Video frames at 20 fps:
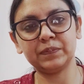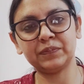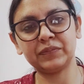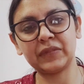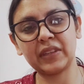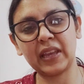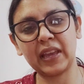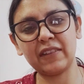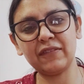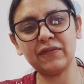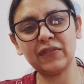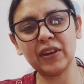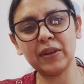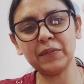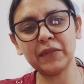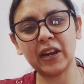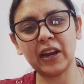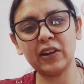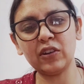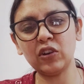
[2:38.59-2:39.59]
name,
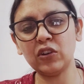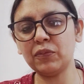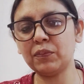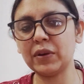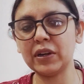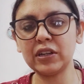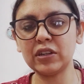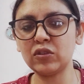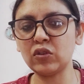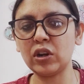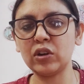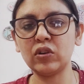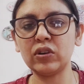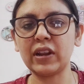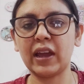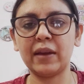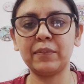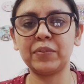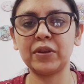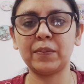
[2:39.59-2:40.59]
fame kind of, but you are not
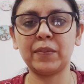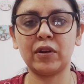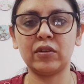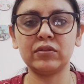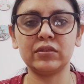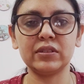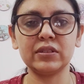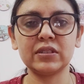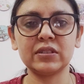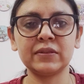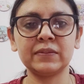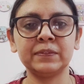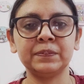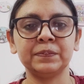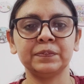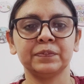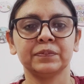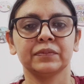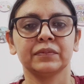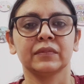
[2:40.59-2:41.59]
happy about this.
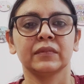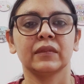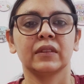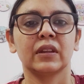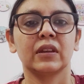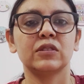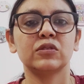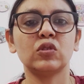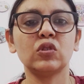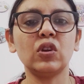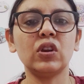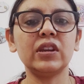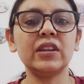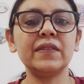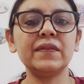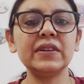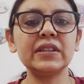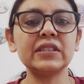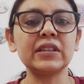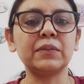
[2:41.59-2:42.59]
So you're
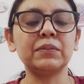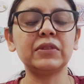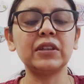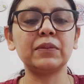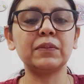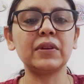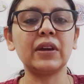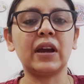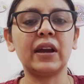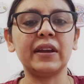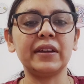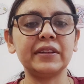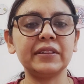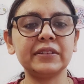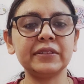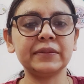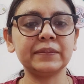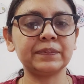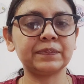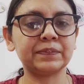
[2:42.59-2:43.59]
leaving something behind.